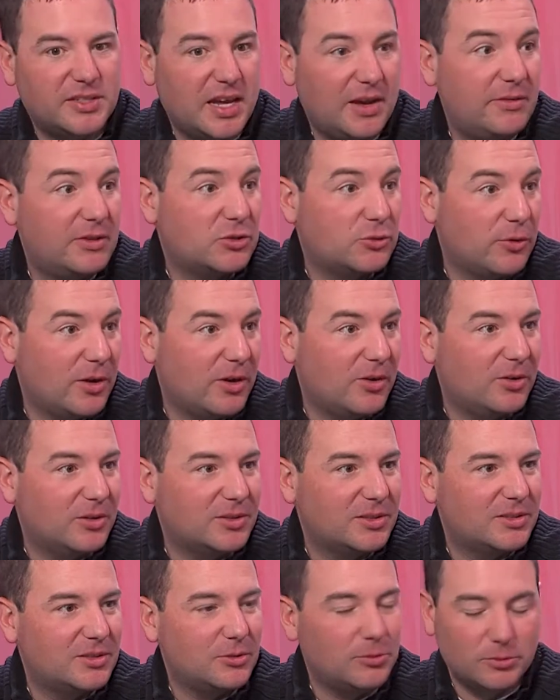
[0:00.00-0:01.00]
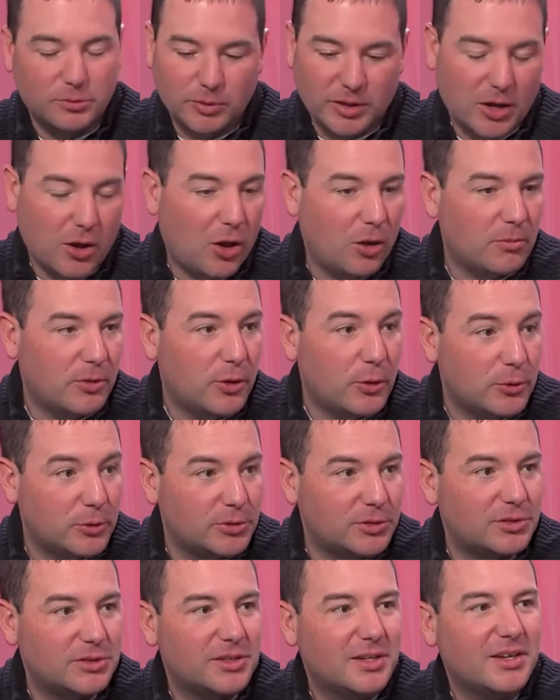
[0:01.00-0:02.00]
Davis Grigals, we call him
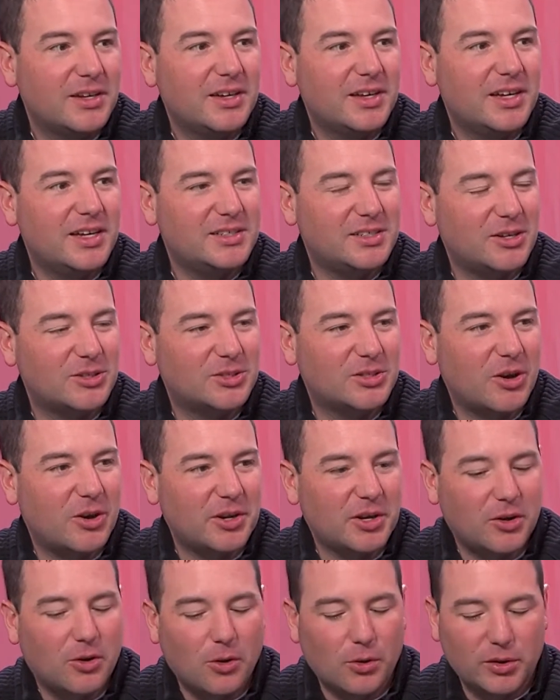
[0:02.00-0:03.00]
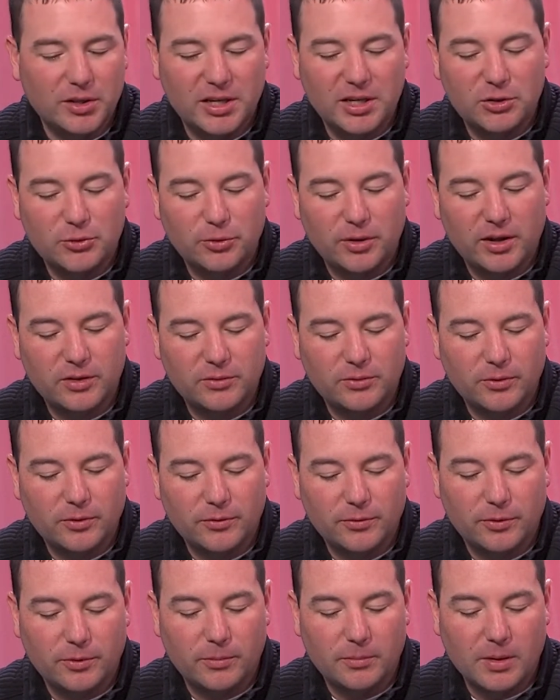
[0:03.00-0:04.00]
Goose yeah. He's our starting goalie. He
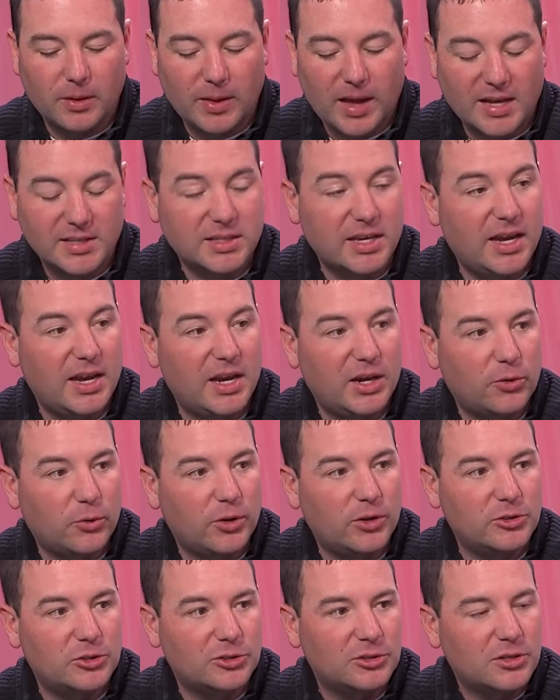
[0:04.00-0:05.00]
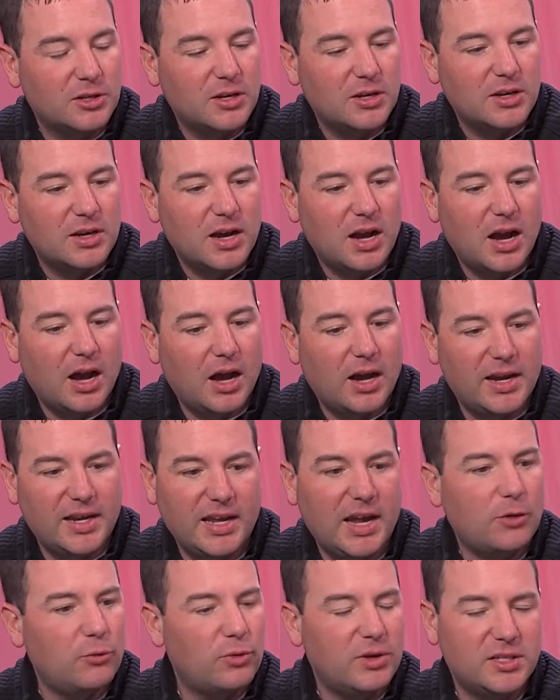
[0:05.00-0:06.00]
transferred from Alaska Anchorage, uh, and
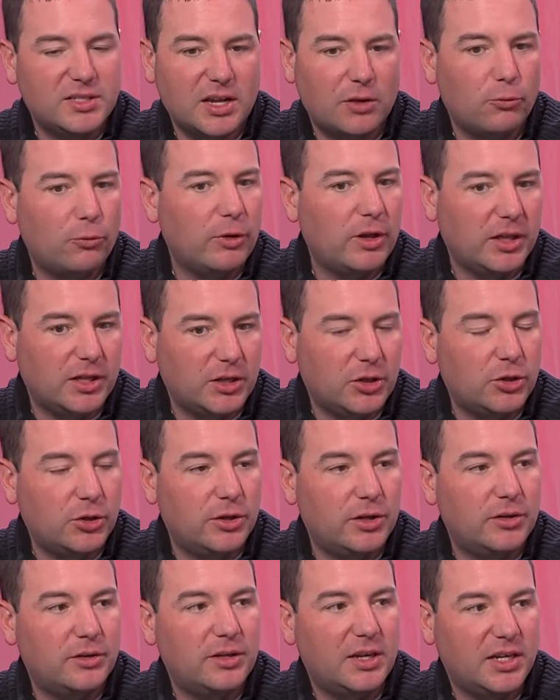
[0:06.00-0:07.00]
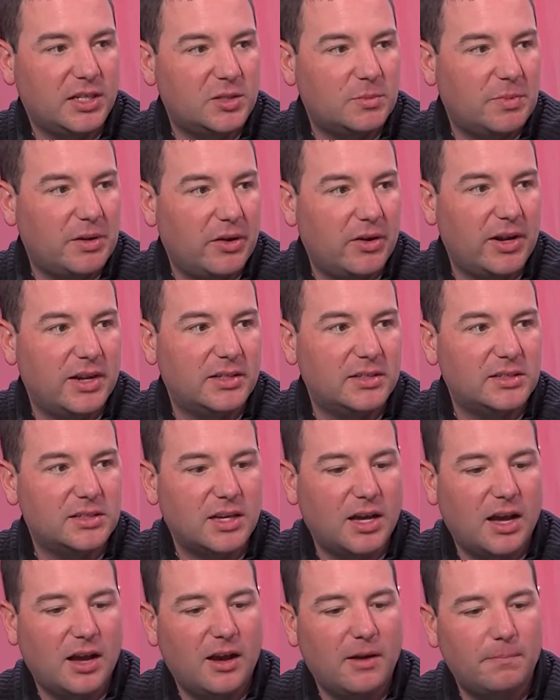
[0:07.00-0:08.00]
he had he's had really good experience.
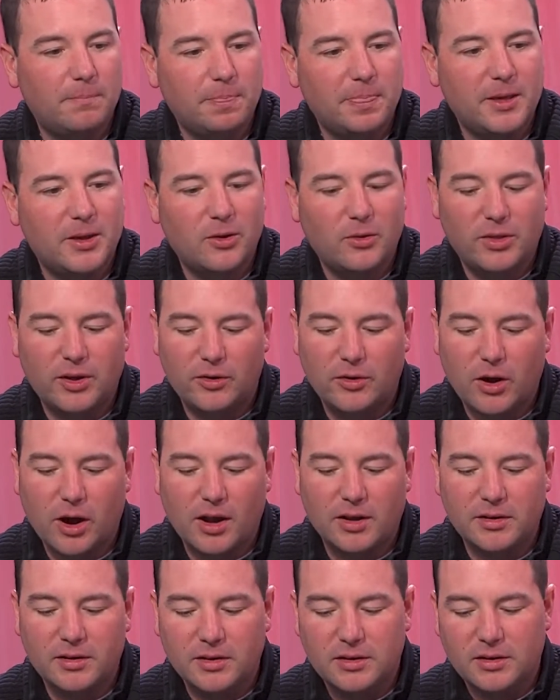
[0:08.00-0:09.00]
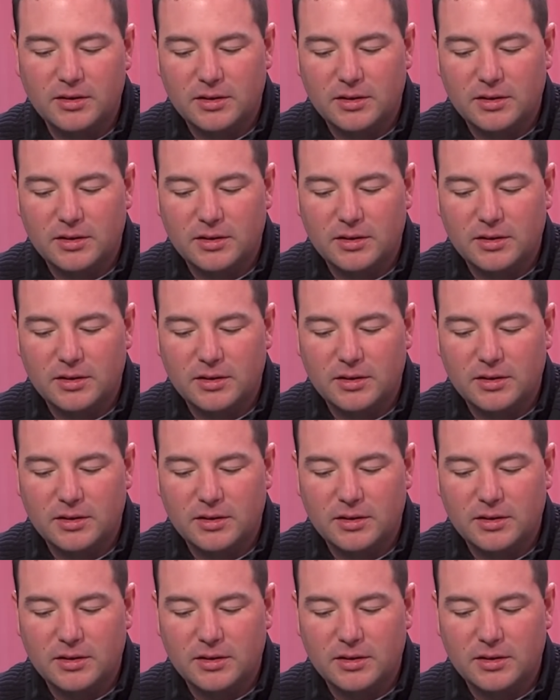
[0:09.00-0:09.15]
Um, you know, they're not